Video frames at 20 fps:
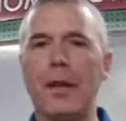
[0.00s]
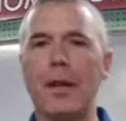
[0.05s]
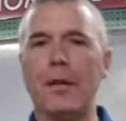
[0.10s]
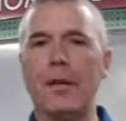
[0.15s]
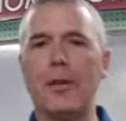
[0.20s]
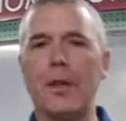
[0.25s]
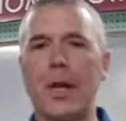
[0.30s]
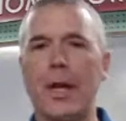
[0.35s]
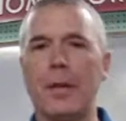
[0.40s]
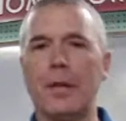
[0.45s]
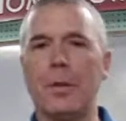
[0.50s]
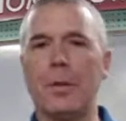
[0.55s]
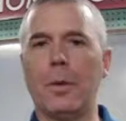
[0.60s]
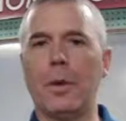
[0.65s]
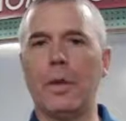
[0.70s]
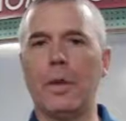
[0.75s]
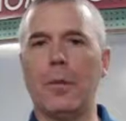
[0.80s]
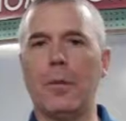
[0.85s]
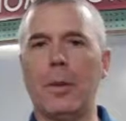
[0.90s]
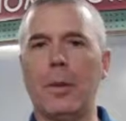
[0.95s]
it'll jack
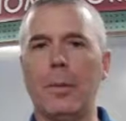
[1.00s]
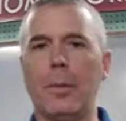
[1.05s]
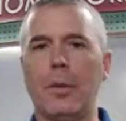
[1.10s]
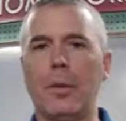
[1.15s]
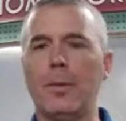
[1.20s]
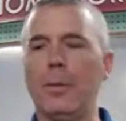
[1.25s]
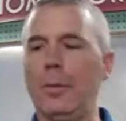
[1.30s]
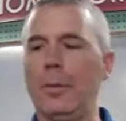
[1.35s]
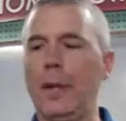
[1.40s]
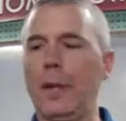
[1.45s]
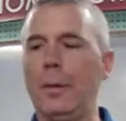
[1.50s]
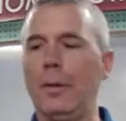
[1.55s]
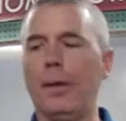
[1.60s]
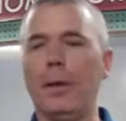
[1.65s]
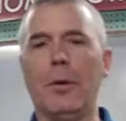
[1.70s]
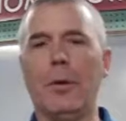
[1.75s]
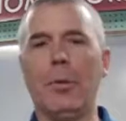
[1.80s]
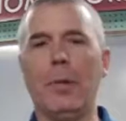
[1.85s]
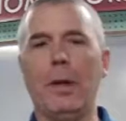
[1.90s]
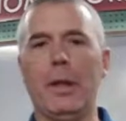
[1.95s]
the window up and you won't be
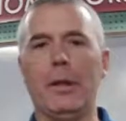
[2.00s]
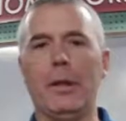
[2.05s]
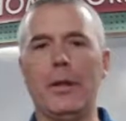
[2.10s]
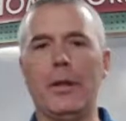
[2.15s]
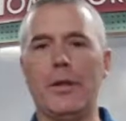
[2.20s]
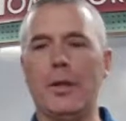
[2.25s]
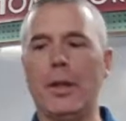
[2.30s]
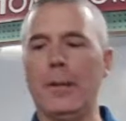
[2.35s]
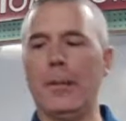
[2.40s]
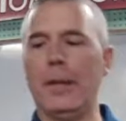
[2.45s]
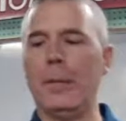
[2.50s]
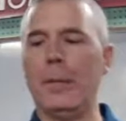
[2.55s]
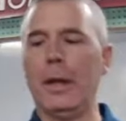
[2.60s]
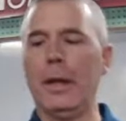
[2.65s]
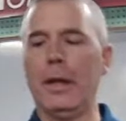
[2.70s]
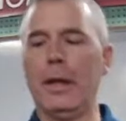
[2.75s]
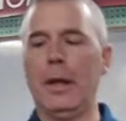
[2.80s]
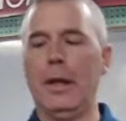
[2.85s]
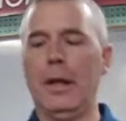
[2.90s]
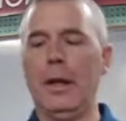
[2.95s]
able to open it in the
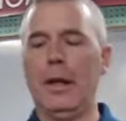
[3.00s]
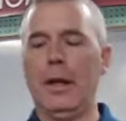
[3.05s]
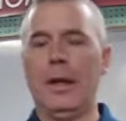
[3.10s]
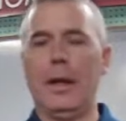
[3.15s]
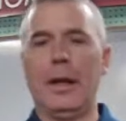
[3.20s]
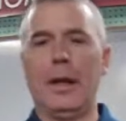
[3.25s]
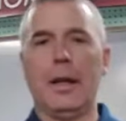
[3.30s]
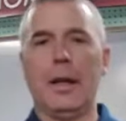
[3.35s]
summer. But